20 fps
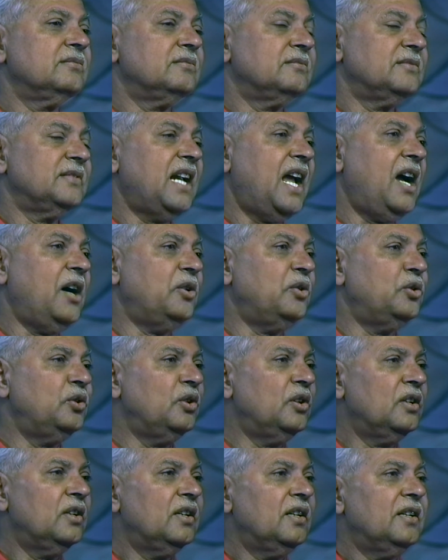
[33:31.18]

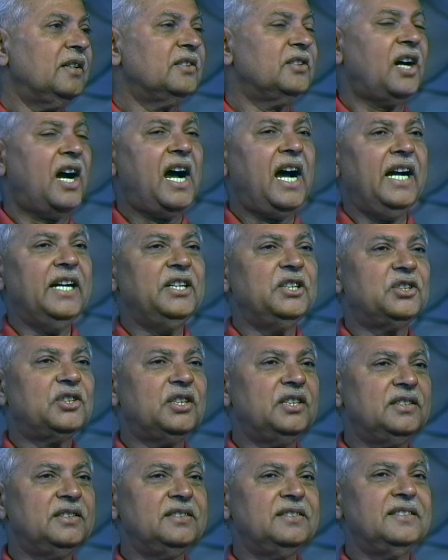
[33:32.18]
Now, the
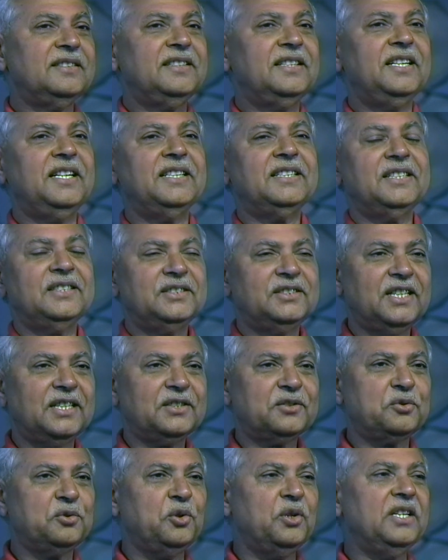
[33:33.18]
height, it is
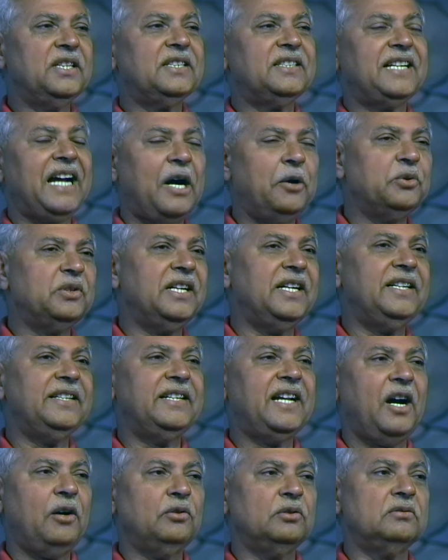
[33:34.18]
just going down
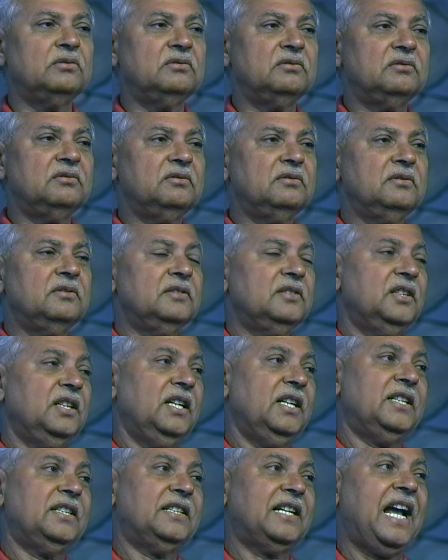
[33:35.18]
and down.
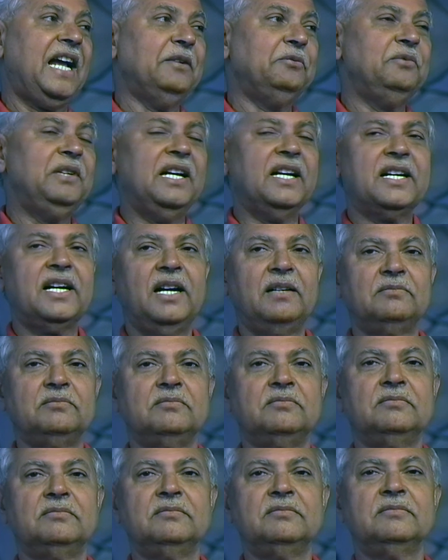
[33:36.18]
A time will
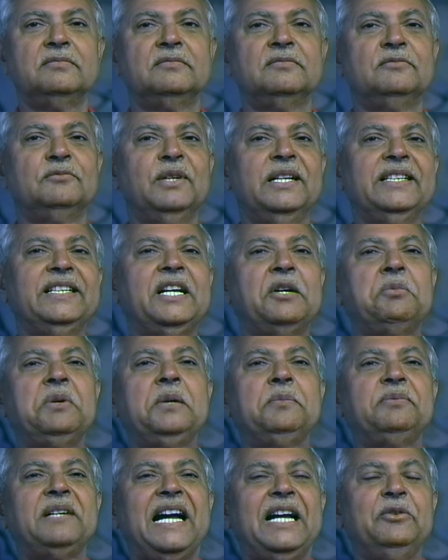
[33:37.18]
come when there
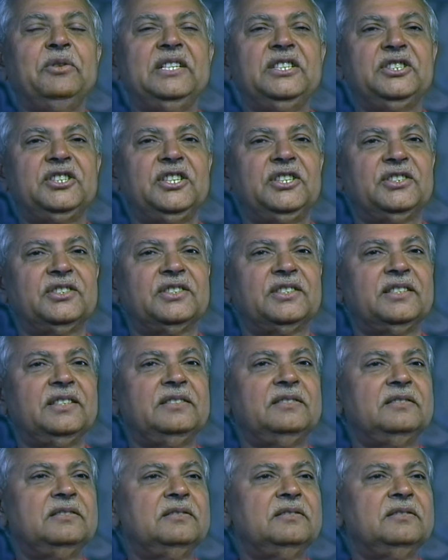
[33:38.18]
will be five inches